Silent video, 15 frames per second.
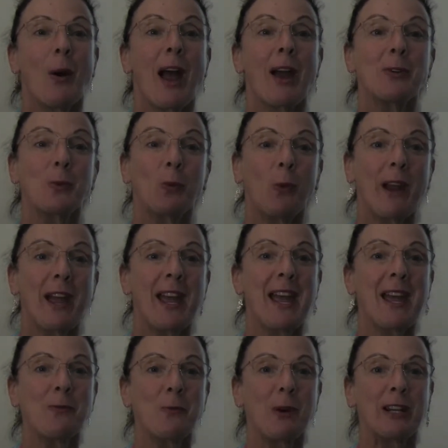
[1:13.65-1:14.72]
and where
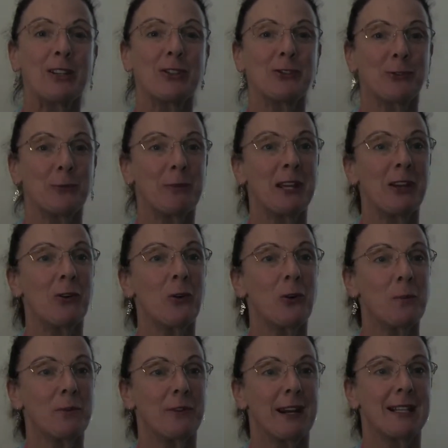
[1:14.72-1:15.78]
and when it should be
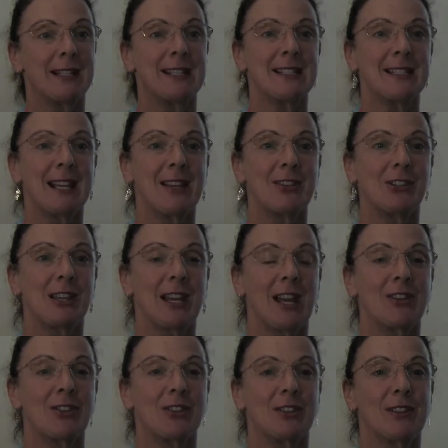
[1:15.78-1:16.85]
incorporated into
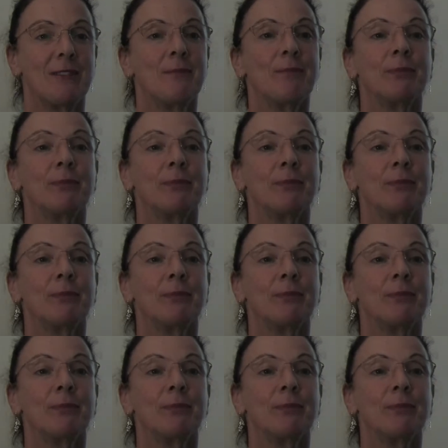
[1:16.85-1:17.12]
education.